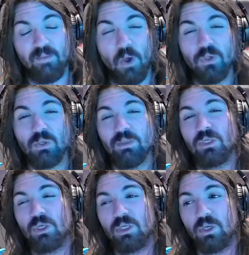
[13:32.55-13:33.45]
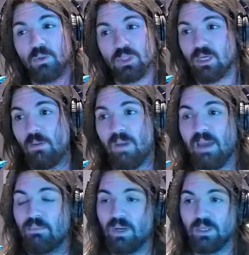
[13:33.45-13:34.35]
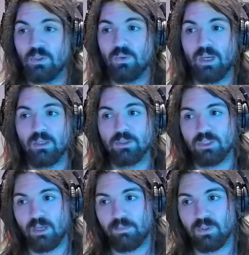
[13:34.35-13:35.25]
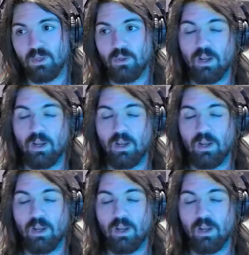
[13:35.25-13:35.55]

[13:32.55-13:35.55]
Also, be sure to go check out my brand new NRG episode.